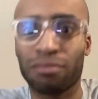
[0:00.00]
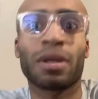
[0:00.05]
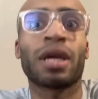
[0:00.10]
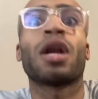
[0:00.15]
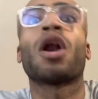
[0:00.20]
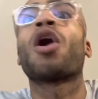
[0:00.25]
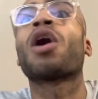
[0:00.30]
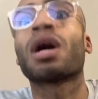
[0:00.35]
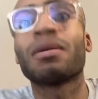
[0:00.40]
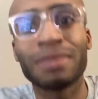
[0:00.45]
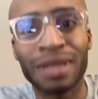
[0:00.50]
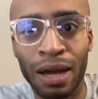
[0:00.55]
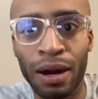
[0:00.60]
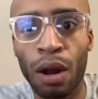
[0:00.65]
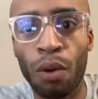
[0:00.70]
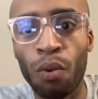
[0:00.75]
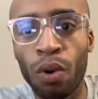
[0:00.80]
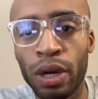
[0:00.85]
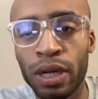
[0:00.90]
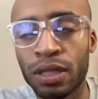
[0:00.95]
it all comes out
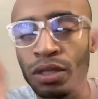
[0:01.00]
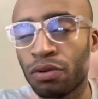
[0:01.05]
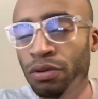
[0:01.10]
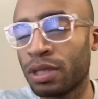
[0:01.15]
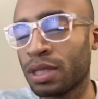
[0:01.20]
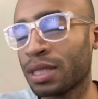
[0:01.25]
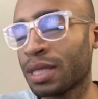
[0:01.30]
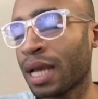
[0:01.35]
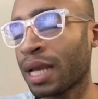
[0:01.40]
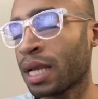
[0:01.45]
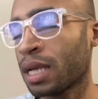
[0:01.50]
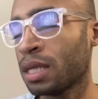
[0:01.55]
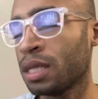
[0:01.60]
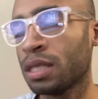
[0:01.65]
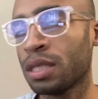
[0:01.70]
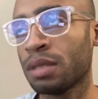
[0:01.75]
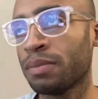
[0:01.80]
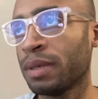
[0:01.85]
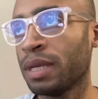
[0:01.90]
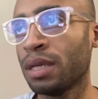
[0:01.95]
at once, or just like, it
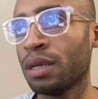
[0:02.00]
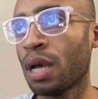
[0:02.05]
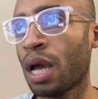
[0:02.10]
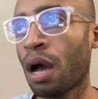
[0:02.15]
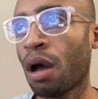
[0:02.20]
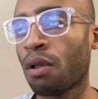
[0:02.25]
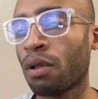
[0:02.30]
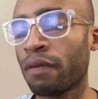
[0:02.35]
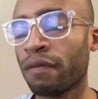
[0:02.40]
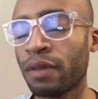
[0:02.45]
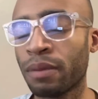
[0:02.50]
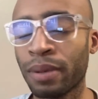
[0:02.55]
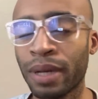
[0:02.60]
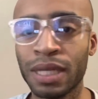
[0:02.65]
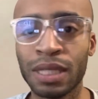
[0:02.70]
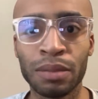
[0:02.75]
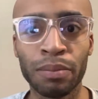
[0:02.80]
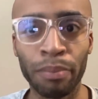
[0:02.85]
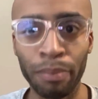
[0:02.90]
just be all over the place.